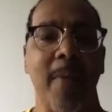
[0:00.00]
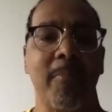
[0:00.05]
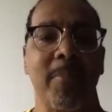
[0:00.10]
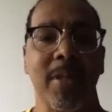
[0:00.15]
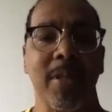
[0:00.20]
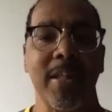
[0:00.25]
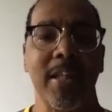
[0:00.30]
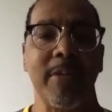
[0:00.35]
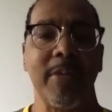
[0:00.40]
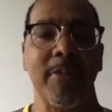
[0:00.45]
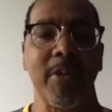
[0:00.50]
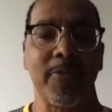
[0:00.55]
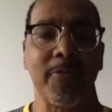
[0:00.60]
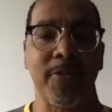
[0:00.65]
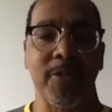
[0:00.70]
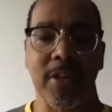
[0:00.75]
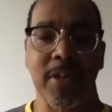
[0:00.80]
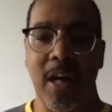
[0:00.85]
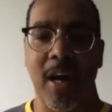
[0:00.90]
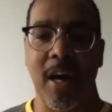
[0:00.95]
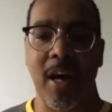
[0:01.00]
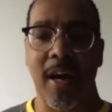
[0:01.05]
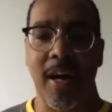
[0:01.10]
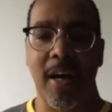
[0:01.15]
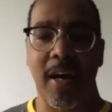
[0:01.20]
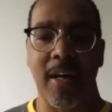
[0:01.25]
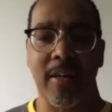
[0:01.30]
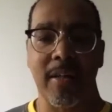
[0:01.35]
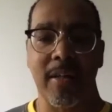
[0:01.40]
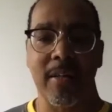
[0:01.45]
believing for
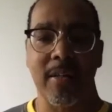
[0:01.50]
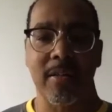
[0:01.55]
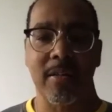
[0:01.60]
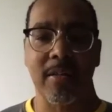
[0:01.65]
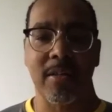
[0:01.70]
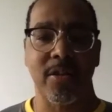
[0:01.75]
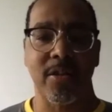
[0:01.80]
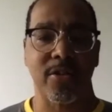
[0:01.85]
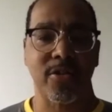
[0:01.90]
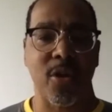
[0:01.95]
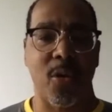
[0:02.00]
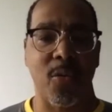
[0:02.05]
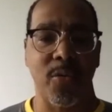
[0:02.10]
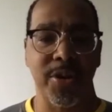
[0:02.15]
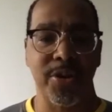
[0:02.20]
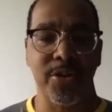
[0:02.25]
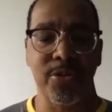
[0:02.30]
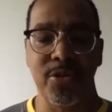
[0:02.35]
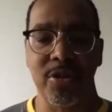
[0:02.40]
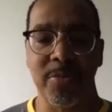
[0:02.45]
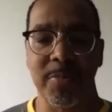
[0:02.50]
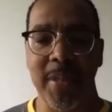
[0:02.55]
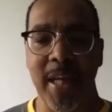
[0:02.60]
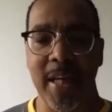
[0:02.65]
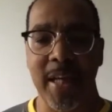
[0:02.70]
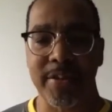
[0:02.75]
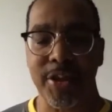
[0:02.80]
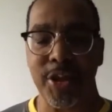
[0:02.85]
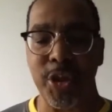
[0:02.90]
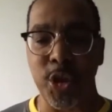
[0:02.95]
God to just only use me
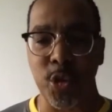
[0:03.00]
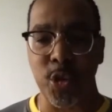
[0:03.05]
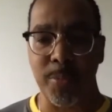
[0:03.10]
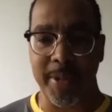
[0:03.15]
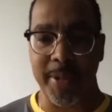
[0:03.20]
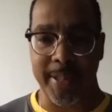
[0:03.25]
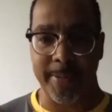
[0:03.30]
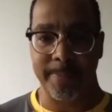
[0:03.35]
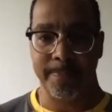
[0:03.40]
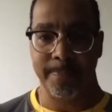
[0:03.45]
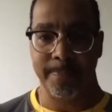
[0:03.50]
as a human.